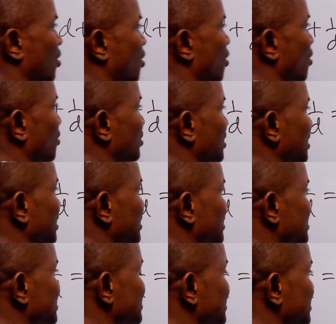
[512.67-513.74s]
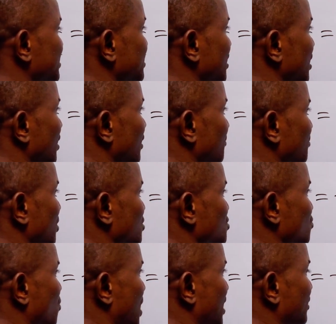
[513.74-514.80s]
or d
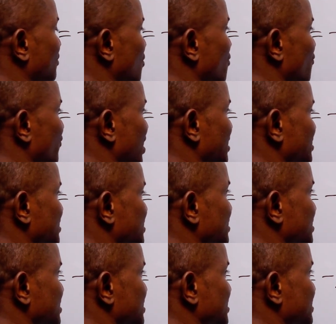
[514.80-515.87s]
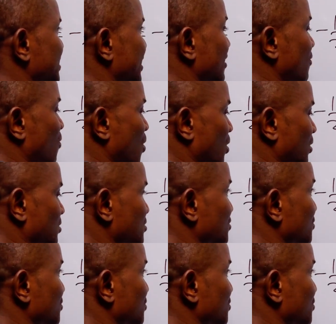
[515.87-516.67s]
plus 1 over d is equal